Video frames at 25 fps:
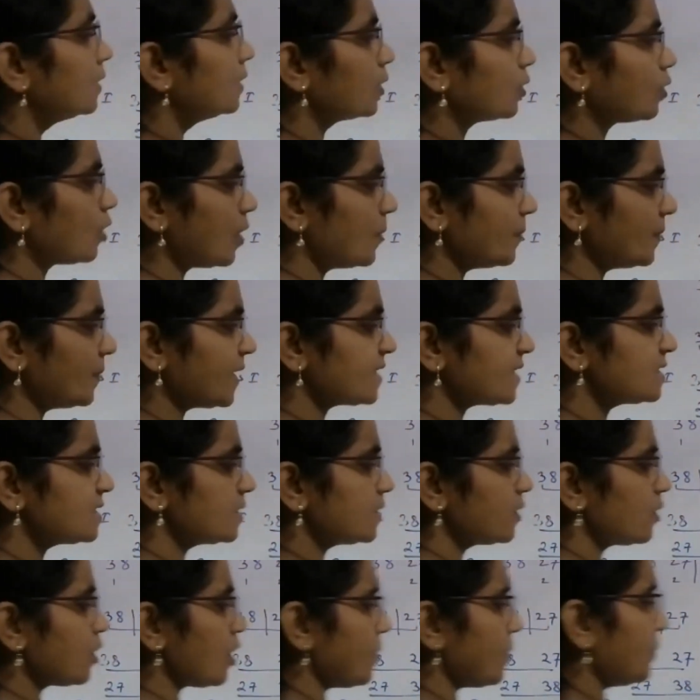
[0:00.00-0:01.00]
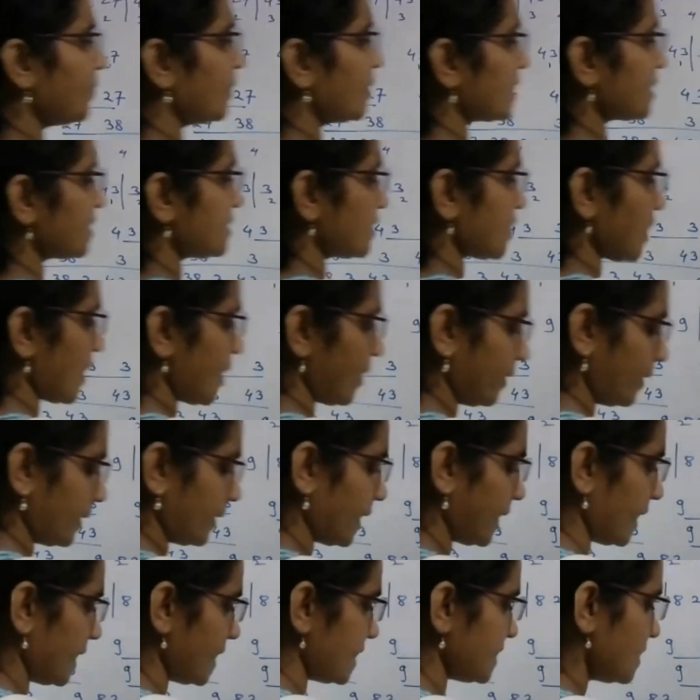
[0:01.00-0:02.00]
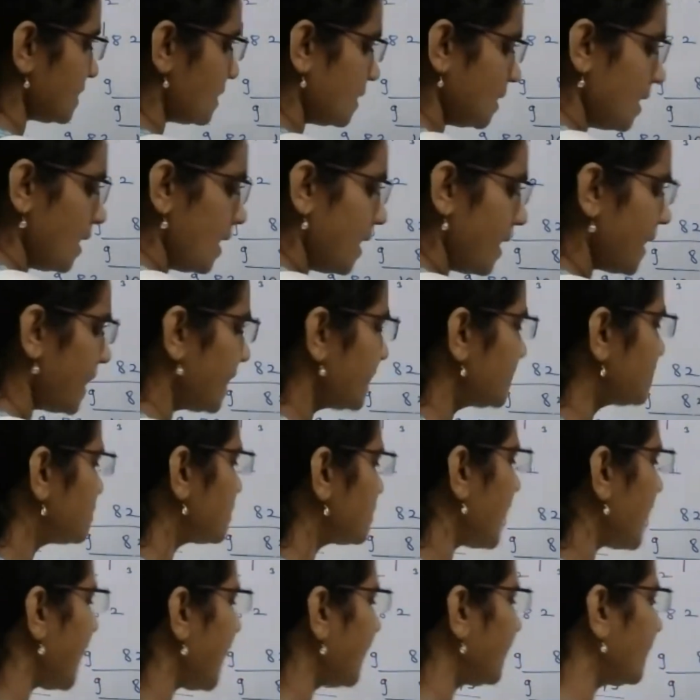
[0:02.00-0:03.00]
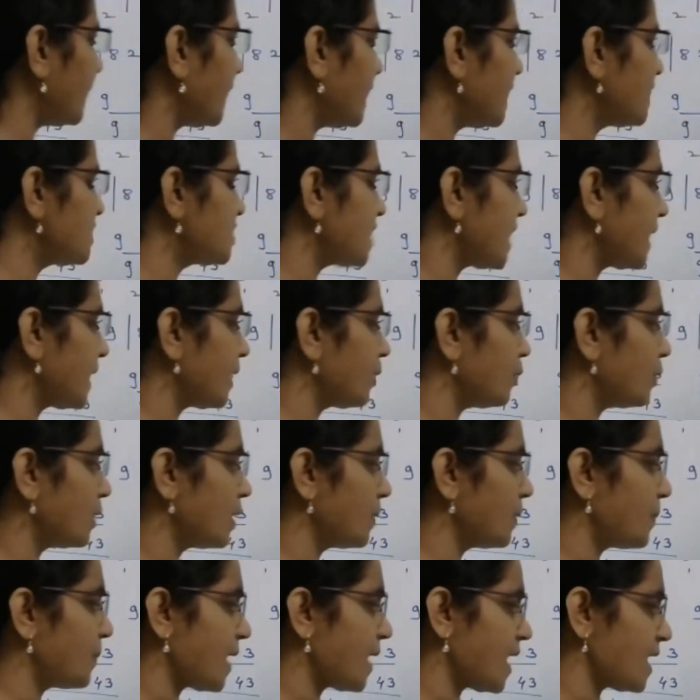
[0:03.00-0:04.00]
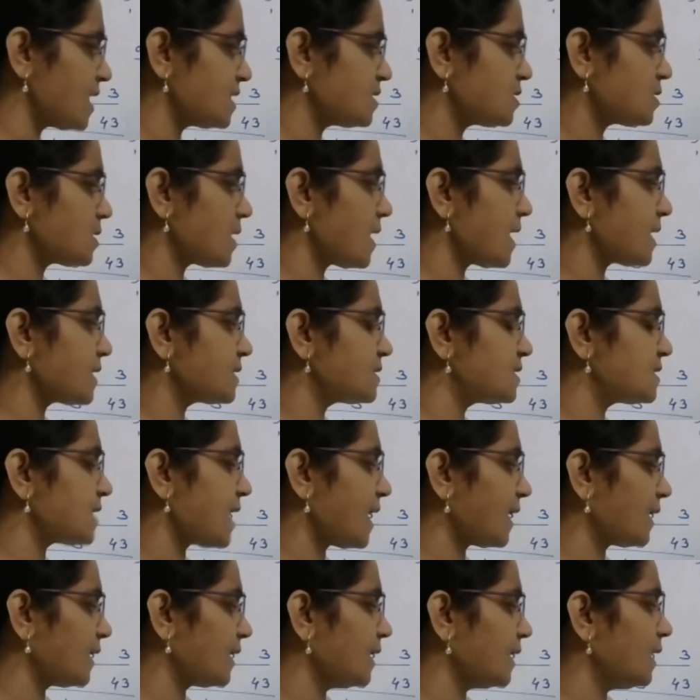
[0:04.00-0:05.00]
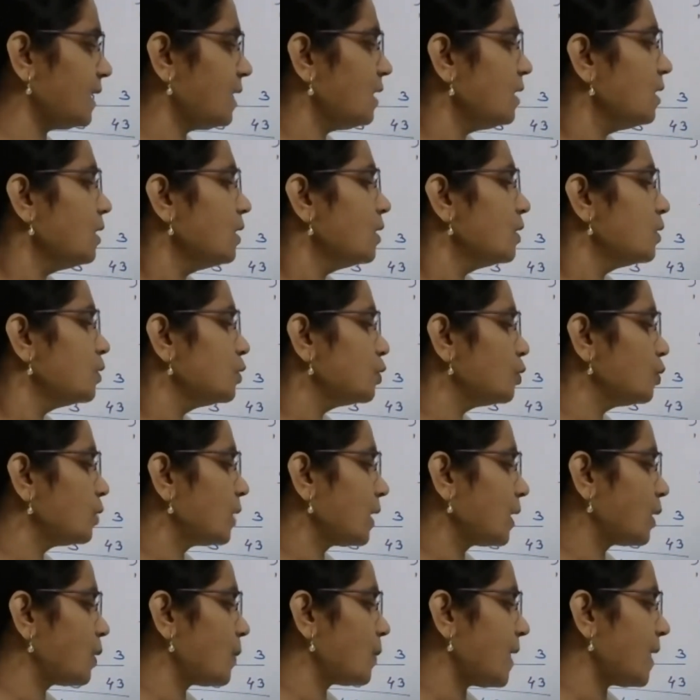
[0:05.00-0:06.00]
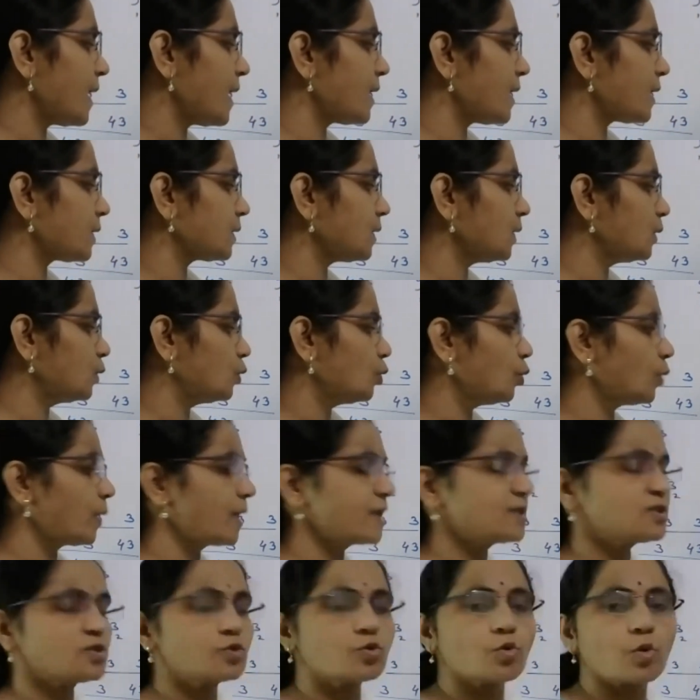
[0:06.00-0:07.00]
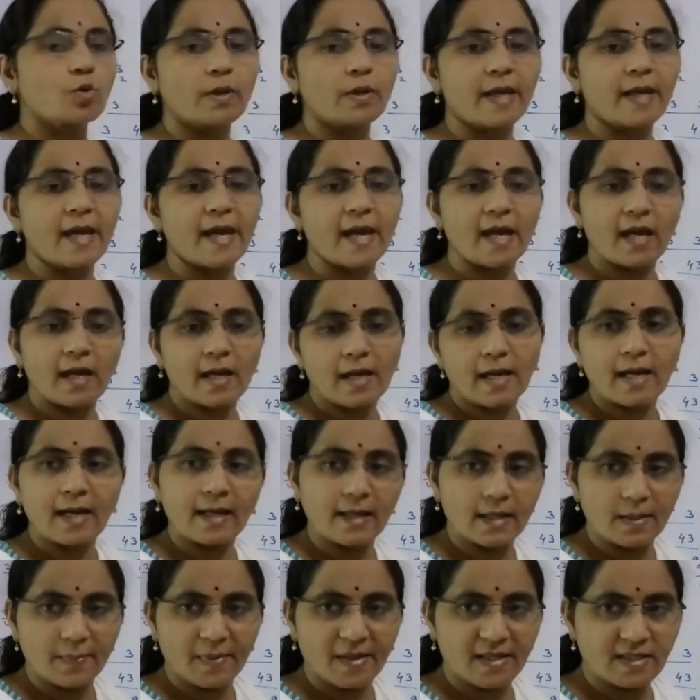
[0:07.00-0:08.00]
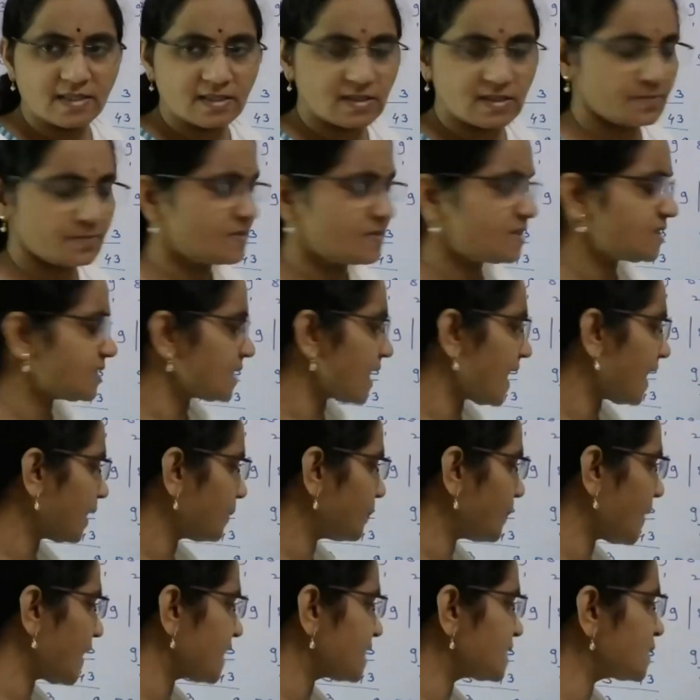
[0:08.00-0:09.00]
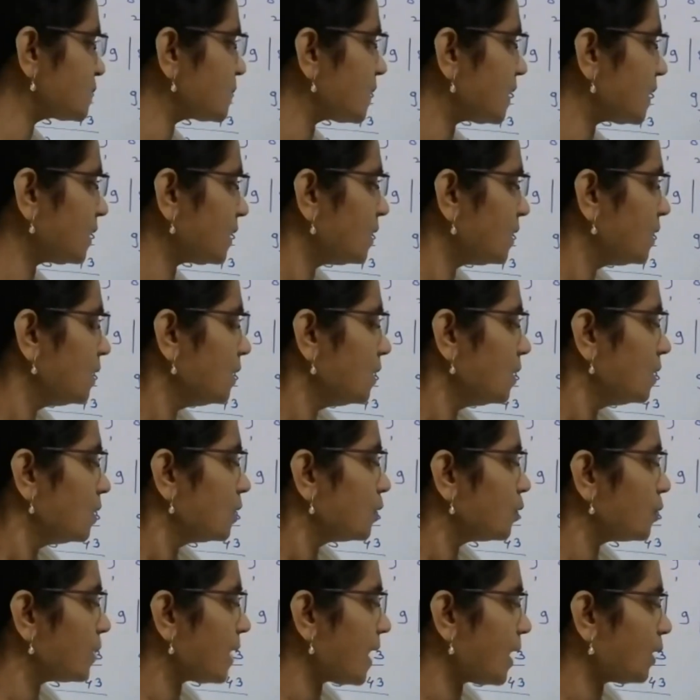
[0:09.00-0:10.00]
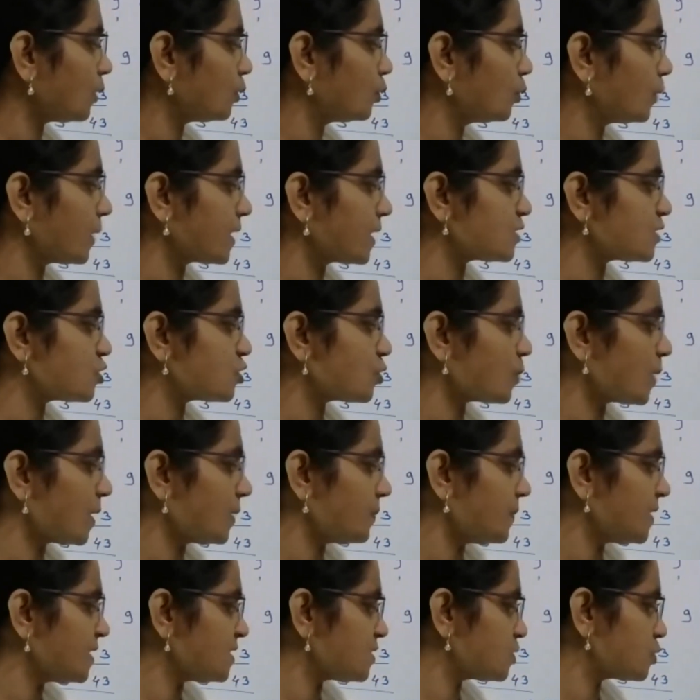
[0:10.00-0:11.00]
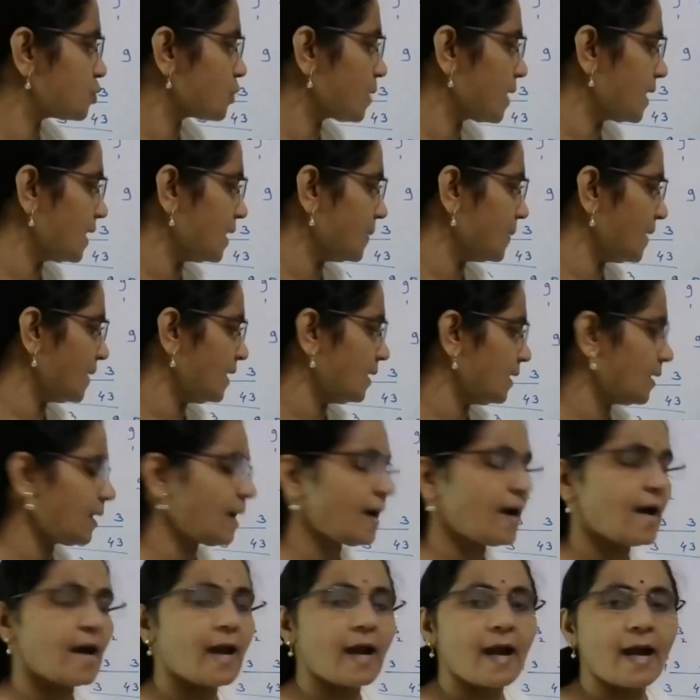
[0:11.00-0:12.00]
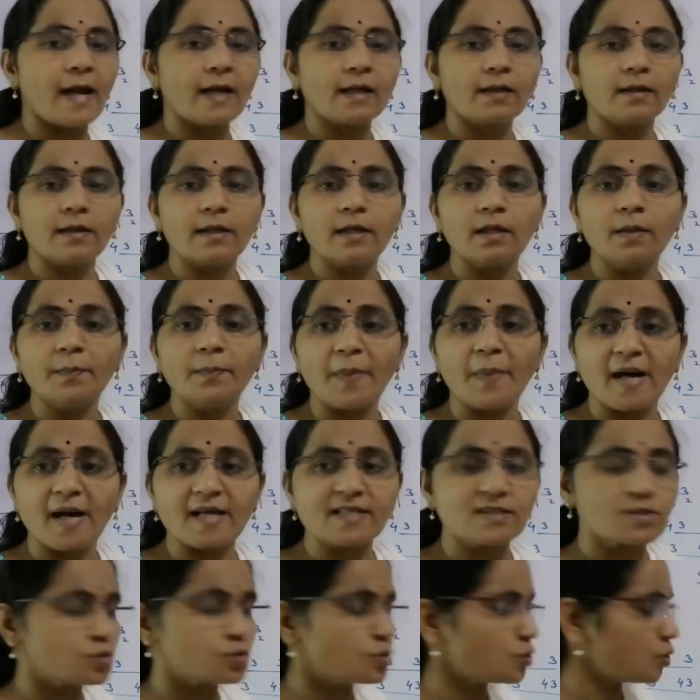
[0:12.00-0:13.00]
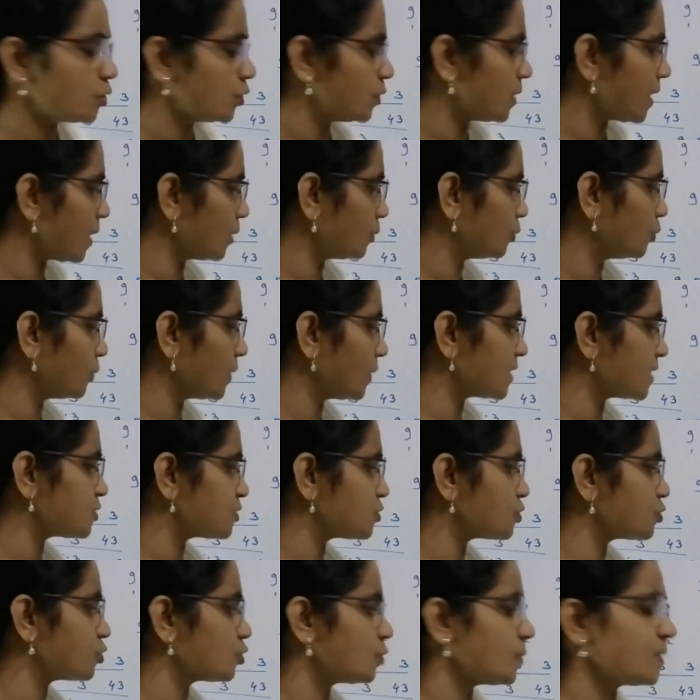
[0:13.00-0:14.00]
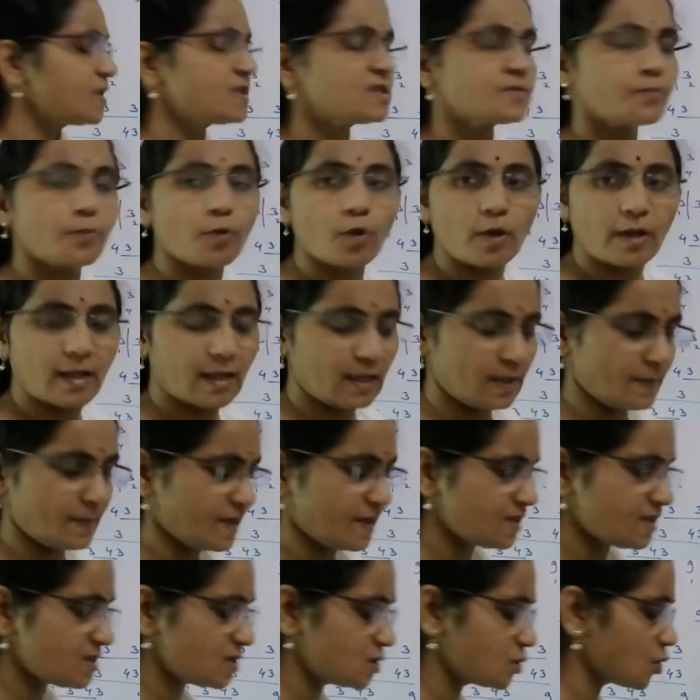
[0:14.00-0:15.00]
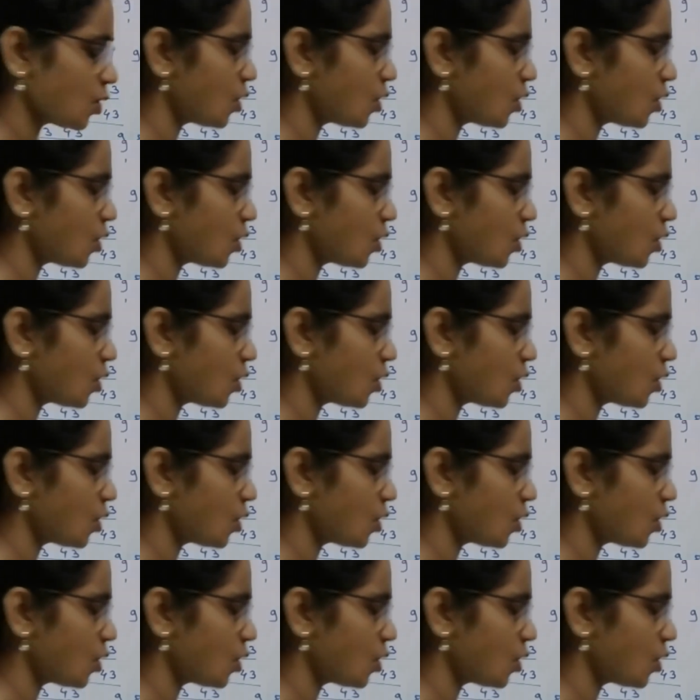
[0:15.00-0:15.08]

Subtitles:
The complexity of merge sort is each and every pass exactly you require the 2 raised to k elements. Means at pass 1 you have 2 raised to 1 means 2 element. At in pass 2 you have 2 raised to 2 means 4 elements.